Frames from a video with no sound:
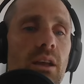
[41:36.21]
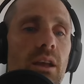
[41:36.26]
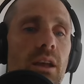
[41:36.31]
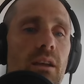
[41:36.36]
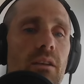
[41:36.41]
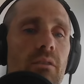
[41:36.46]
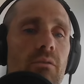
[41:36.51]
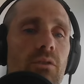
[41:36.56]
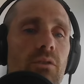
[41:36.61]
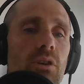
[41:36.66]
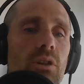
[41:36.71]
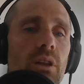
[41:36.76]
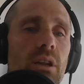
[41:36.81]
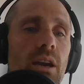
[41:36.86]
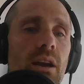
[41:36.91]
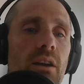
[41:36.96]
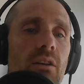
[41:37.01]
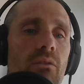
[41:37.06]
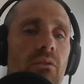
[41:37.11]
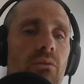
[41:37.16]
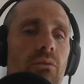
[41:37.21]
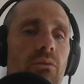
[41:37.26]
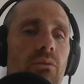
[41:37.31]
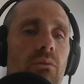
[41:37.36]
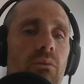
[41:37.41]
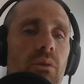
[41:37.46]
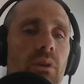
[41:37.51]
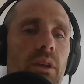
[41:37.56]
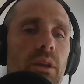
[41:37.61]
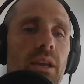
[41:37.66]
and really kind of
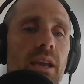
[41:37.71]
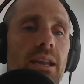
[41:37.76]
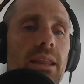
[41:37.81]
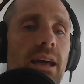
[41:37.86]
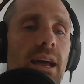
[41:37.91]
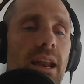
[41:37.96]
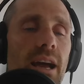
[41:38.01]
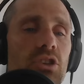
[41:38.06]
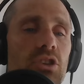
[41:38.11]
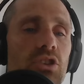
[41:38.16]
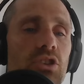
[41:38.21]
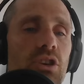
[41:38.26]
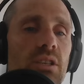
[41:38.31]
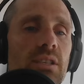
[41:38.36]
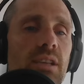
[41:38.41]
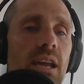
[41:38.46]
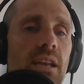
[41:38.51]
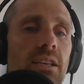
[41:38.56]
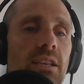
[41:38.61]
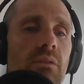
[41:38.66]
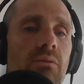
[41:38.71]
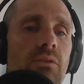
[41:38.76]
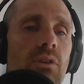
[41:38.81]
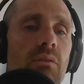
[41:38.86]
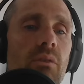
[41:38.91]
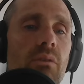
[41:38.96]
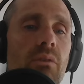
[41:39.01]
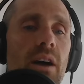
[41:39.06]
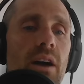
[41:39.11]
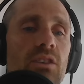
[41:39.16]
getting that extra incentive
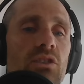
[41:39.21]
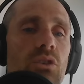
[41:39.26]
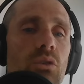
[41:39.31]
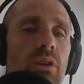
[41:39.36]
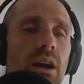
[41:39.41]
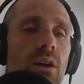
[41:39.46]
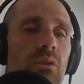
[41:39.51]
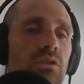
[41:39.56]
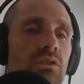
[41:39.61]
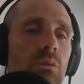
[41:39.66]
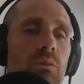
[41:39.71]
of if I slow down,